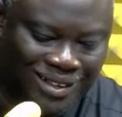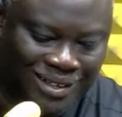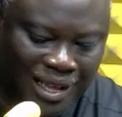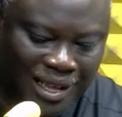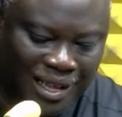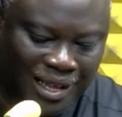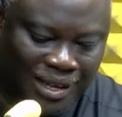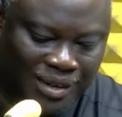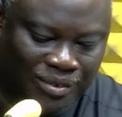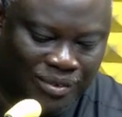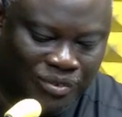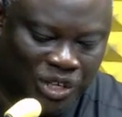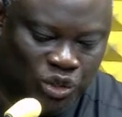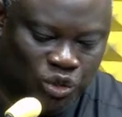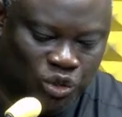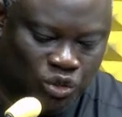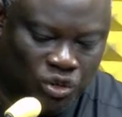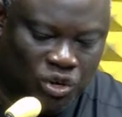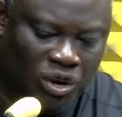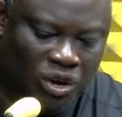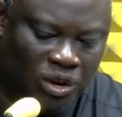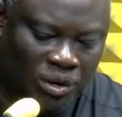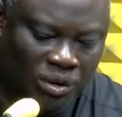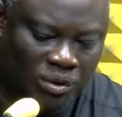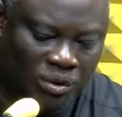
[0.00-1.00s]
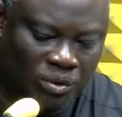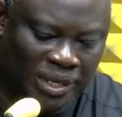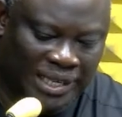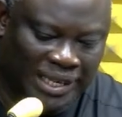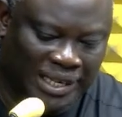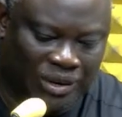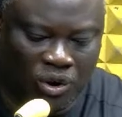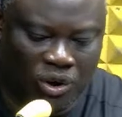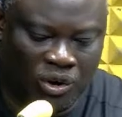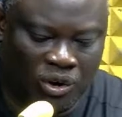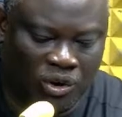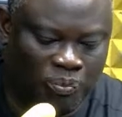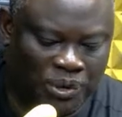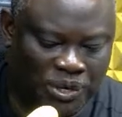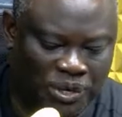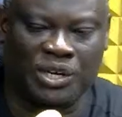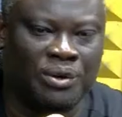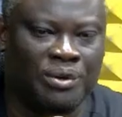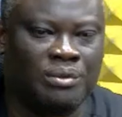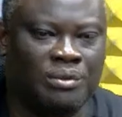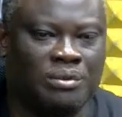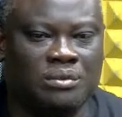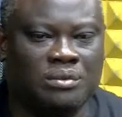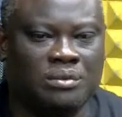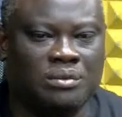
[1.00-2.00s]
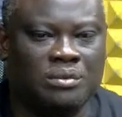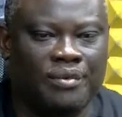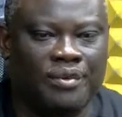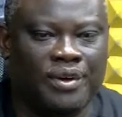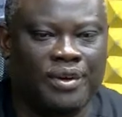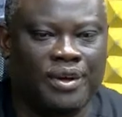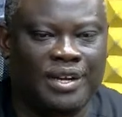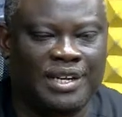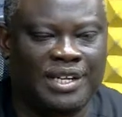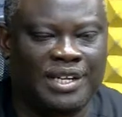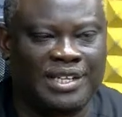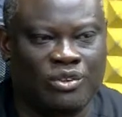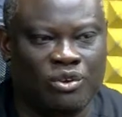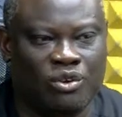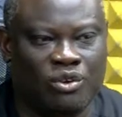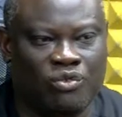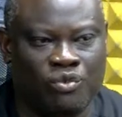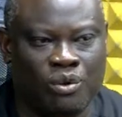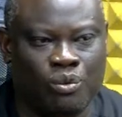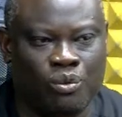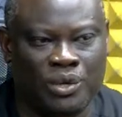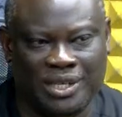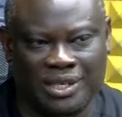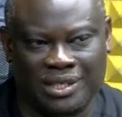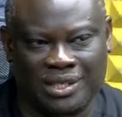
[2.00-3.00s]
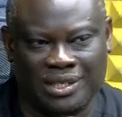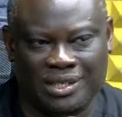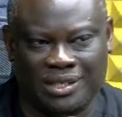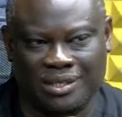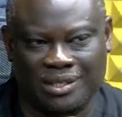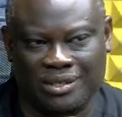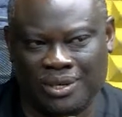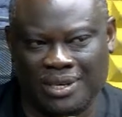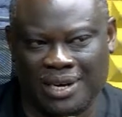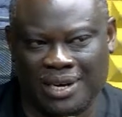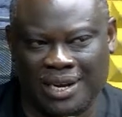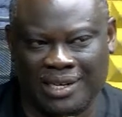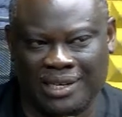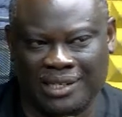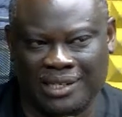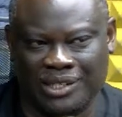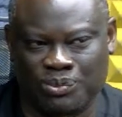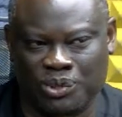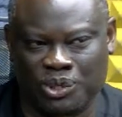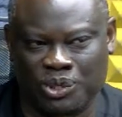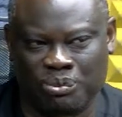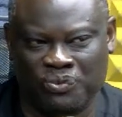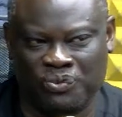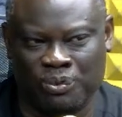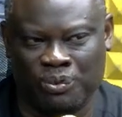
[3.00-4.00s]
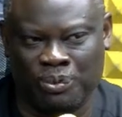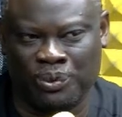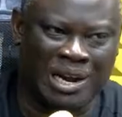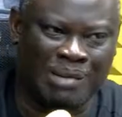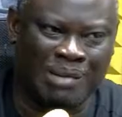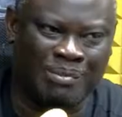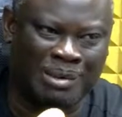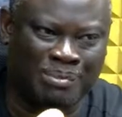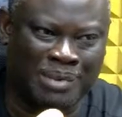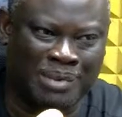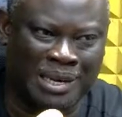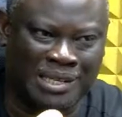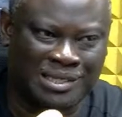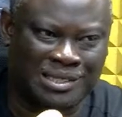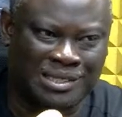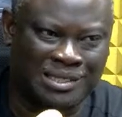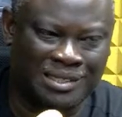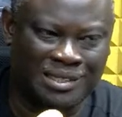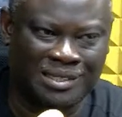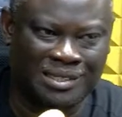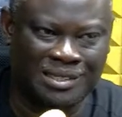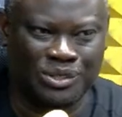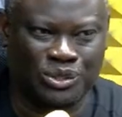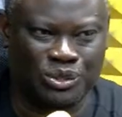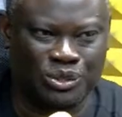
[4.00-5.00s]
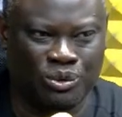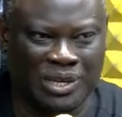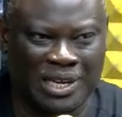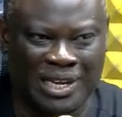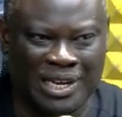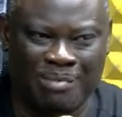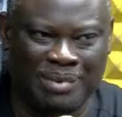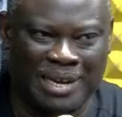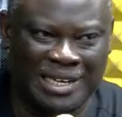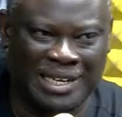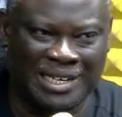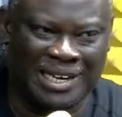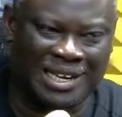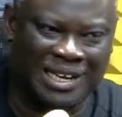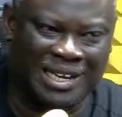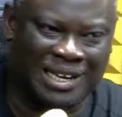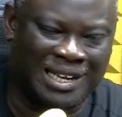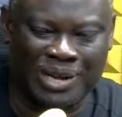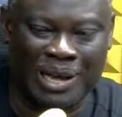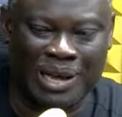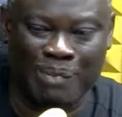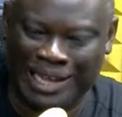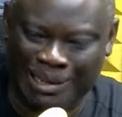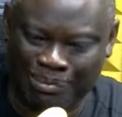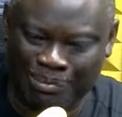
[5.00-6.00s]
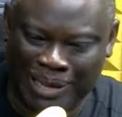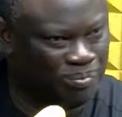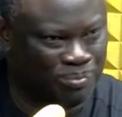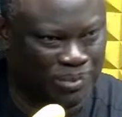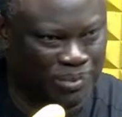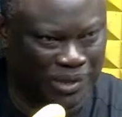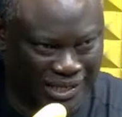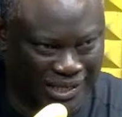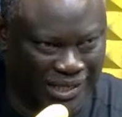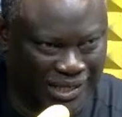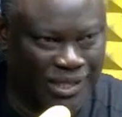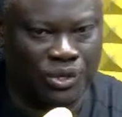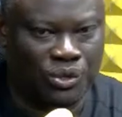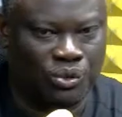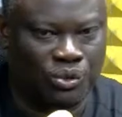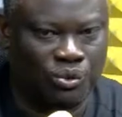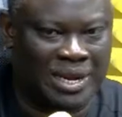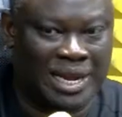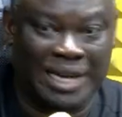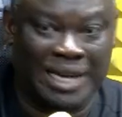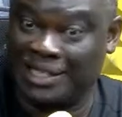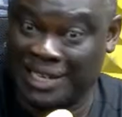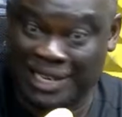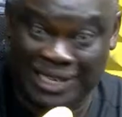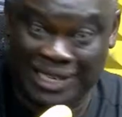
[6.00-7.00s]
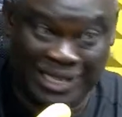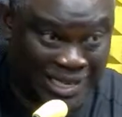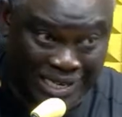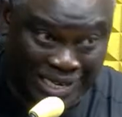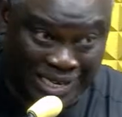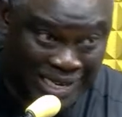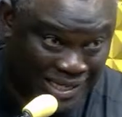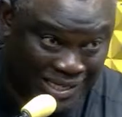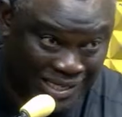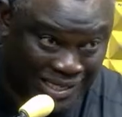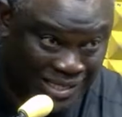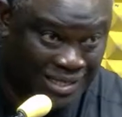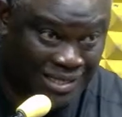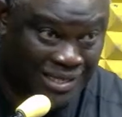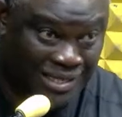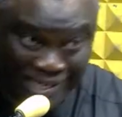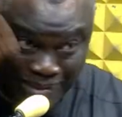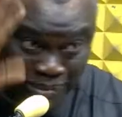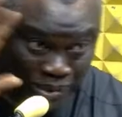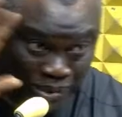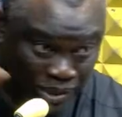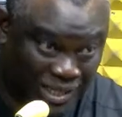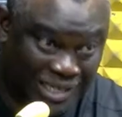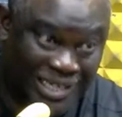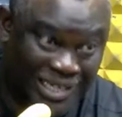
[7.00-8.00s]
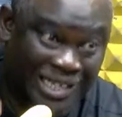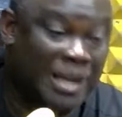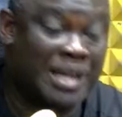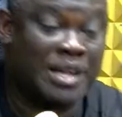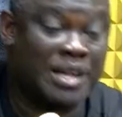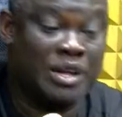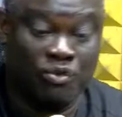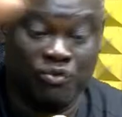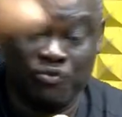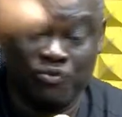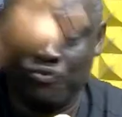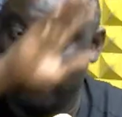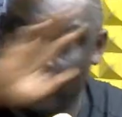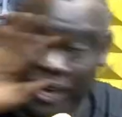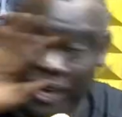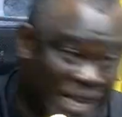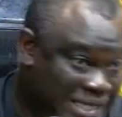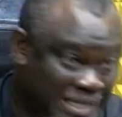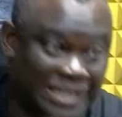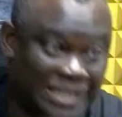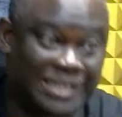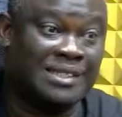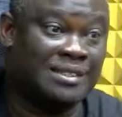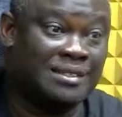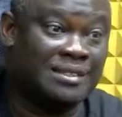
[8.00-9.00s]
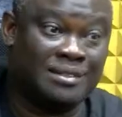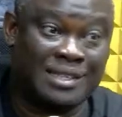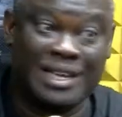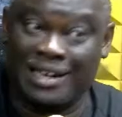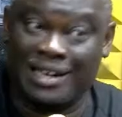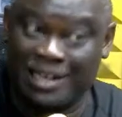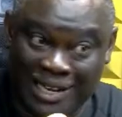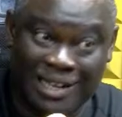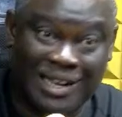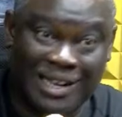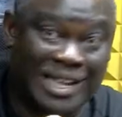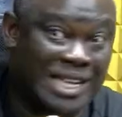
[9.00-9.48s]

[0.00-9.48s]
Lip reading: Redraw what we call options in the state of war, which is honorary, supposed to be for people members. You can't get radicalized. You can't radicalize anybody that has been. Forget it. They're radicalized